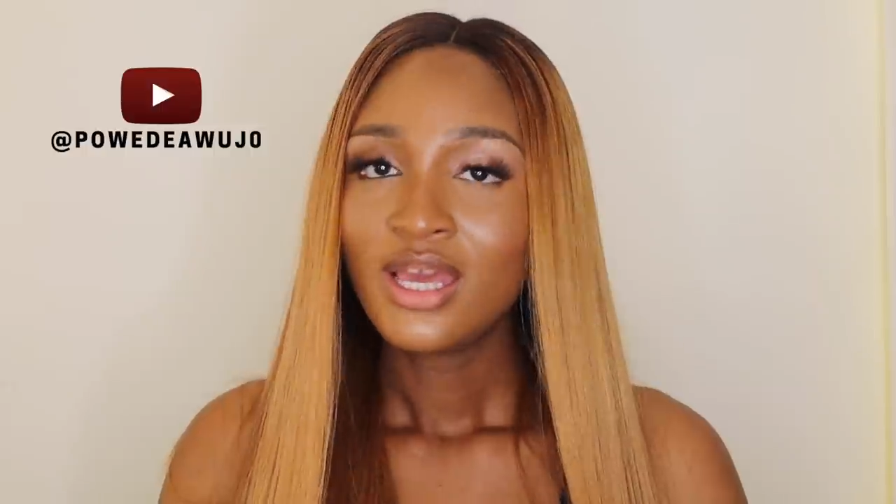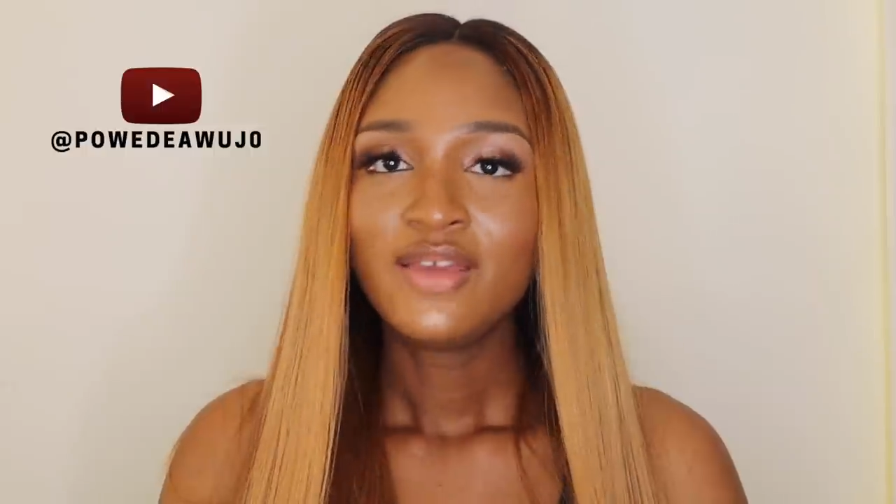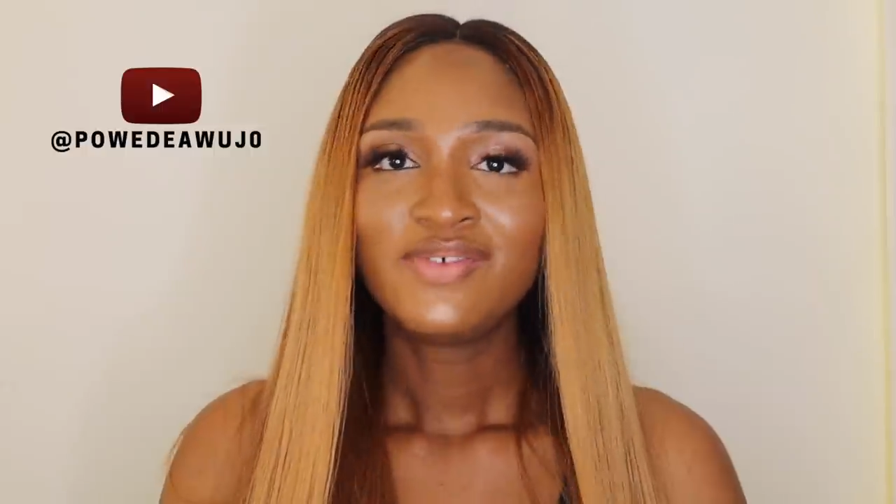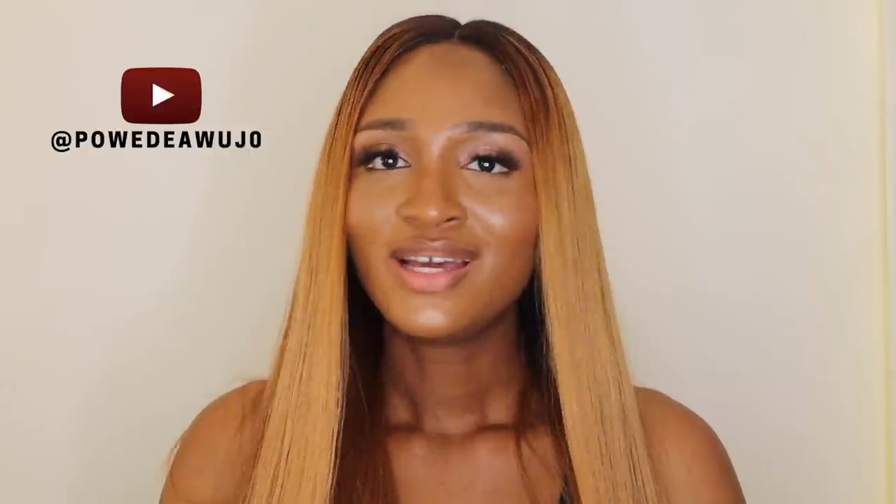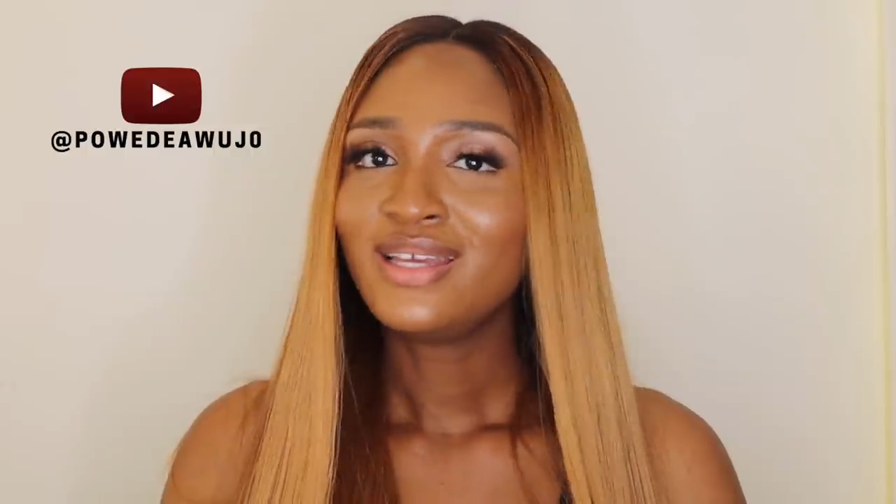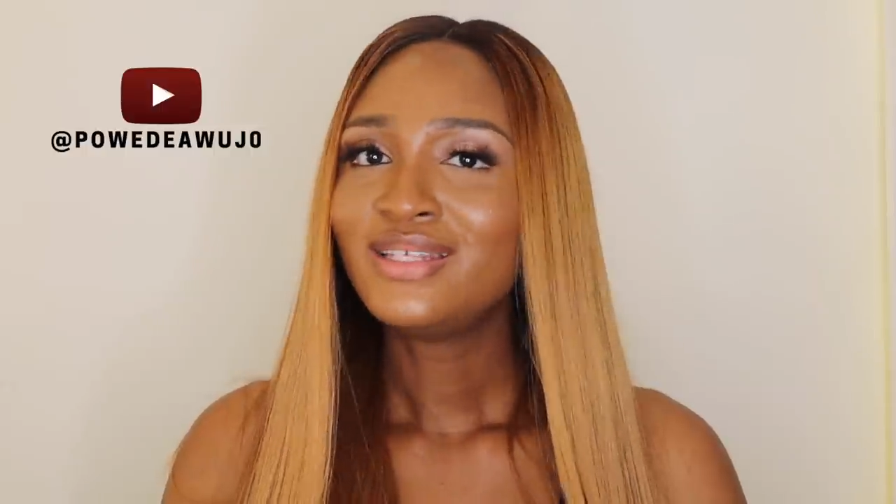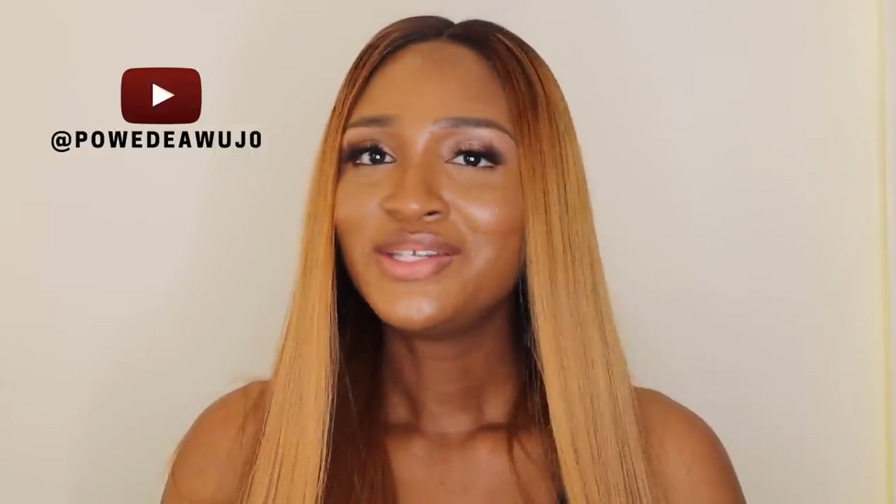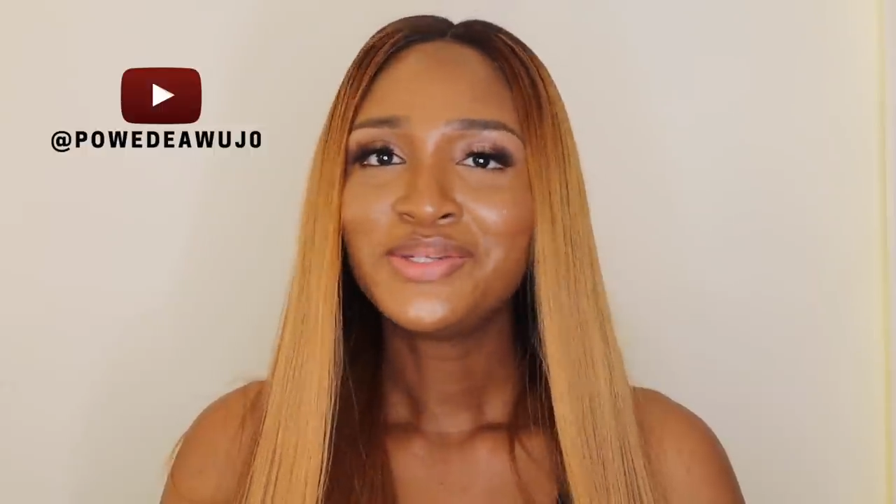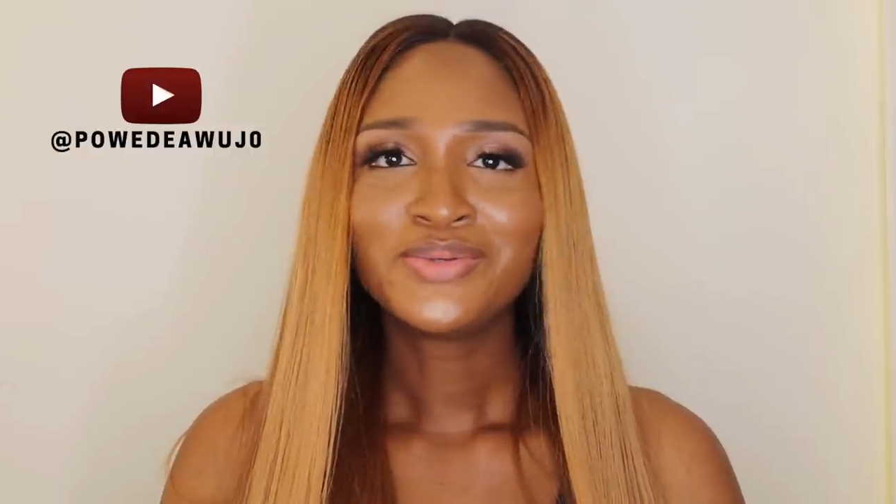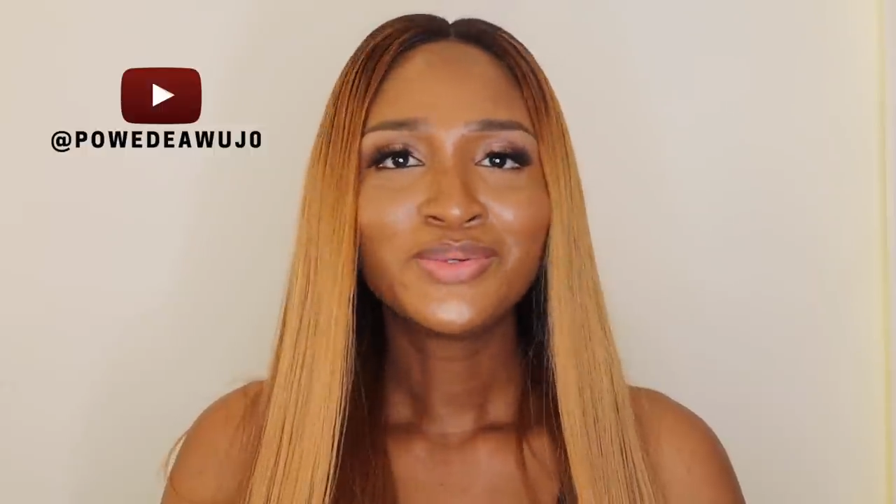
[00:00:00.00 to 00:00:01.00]
If you're
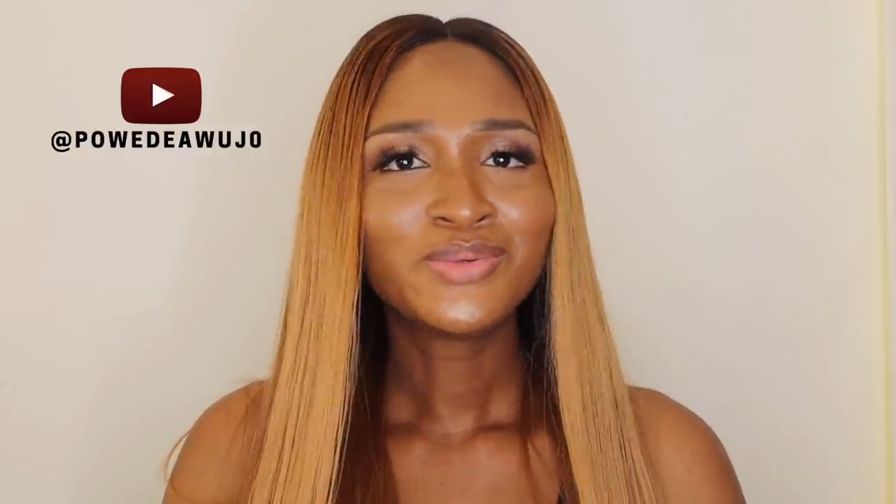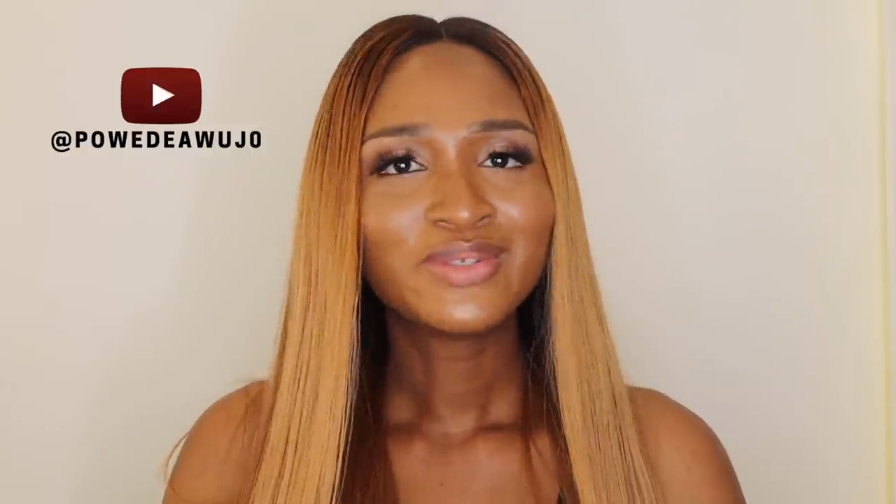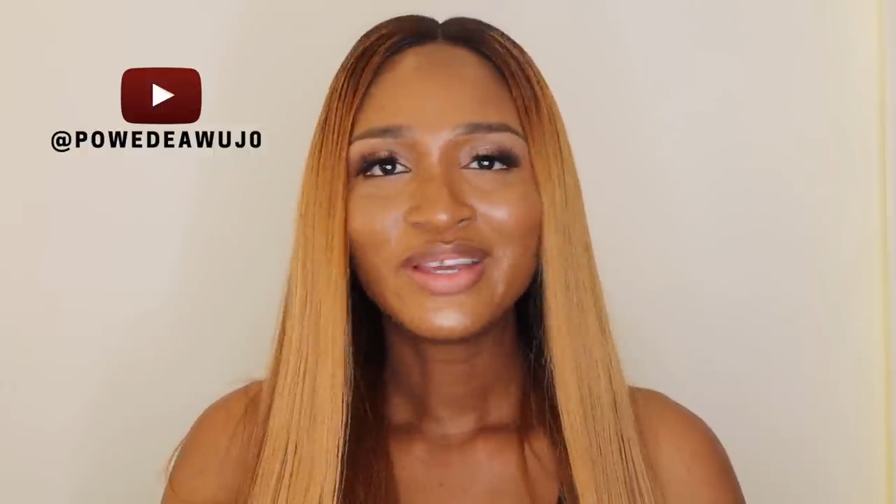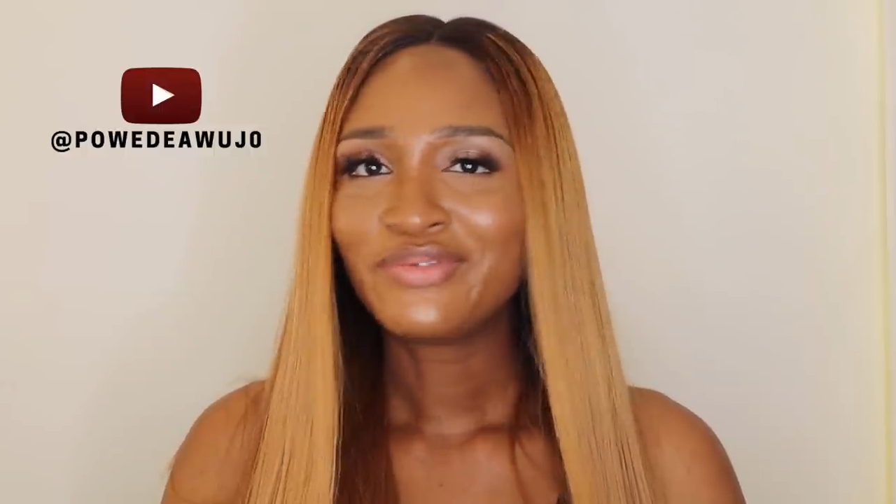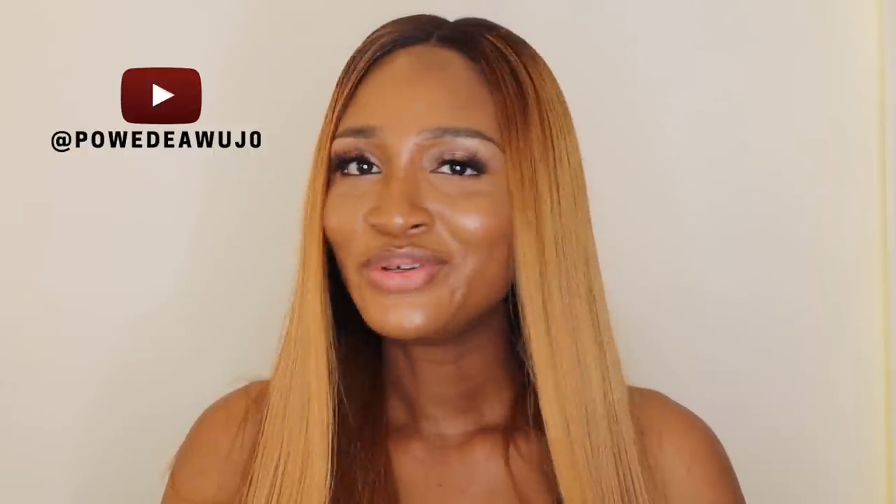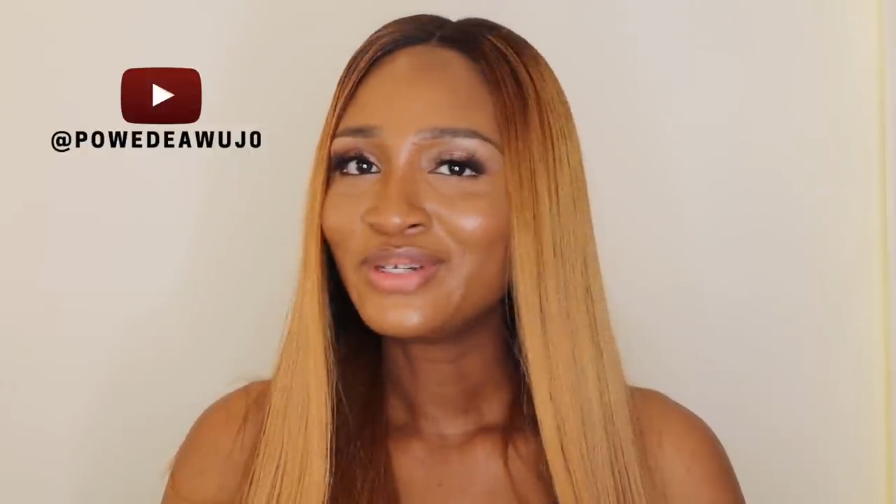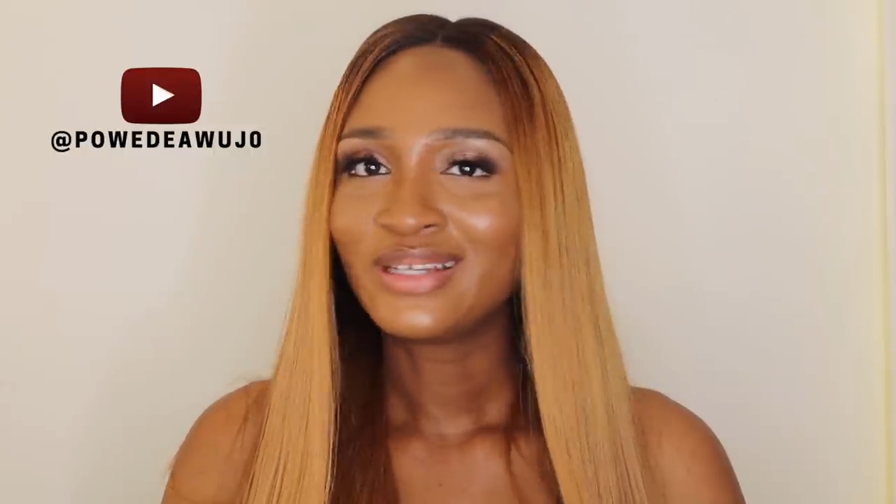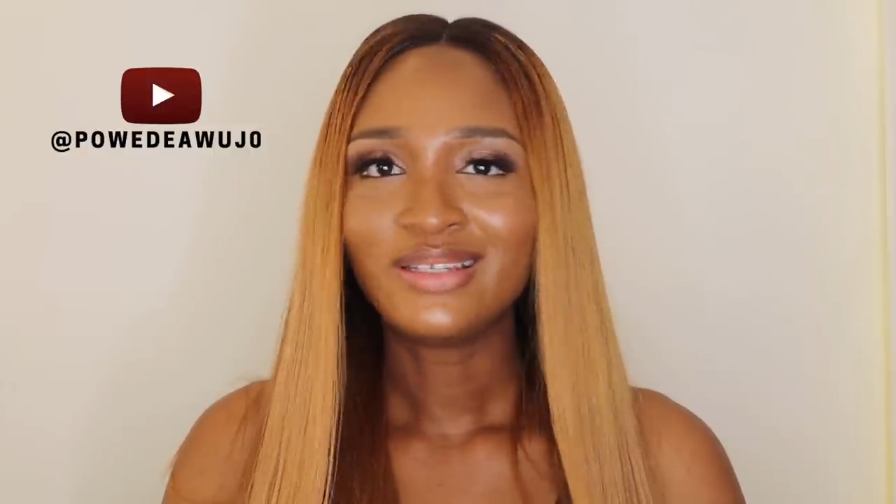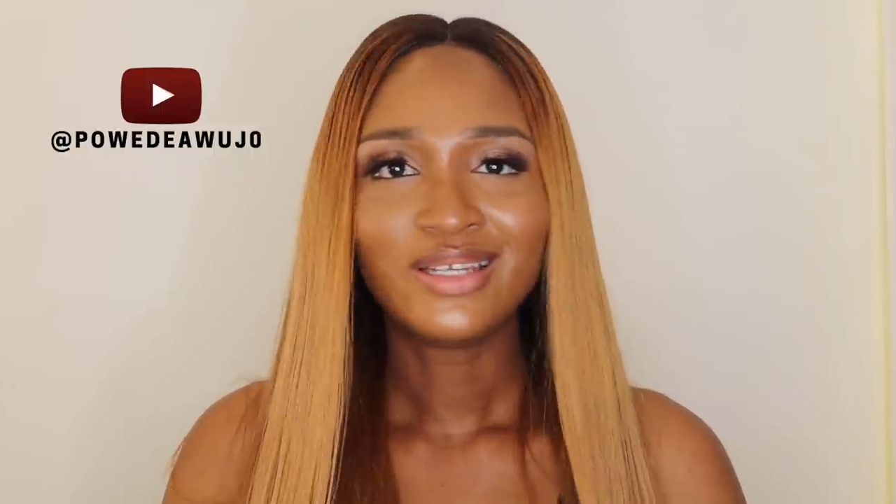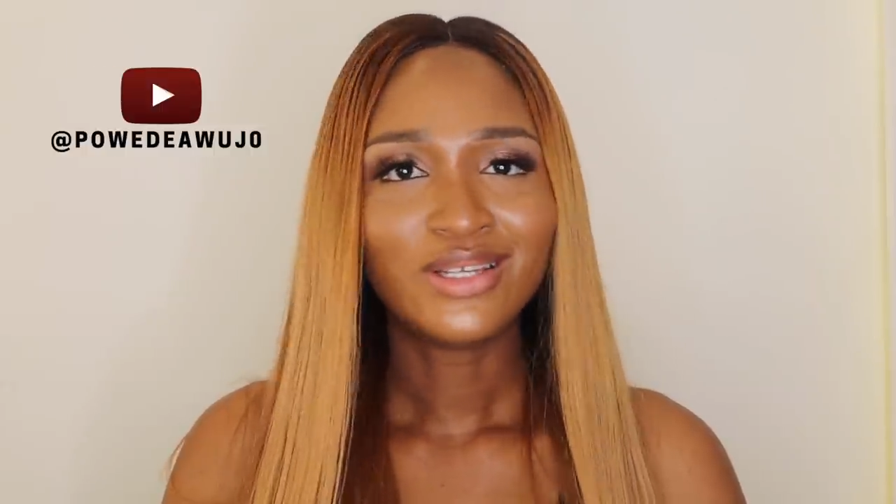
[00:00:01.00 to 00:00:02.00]
eating noodles every
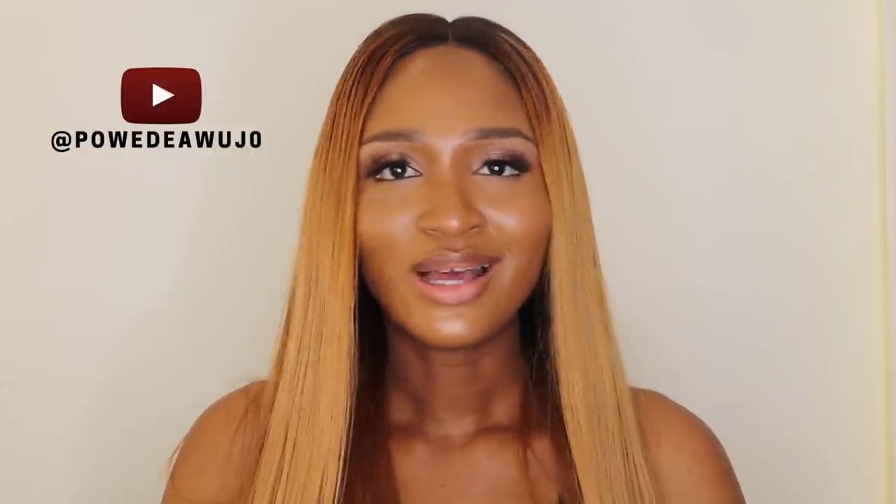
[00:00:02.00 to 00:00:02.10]
other day,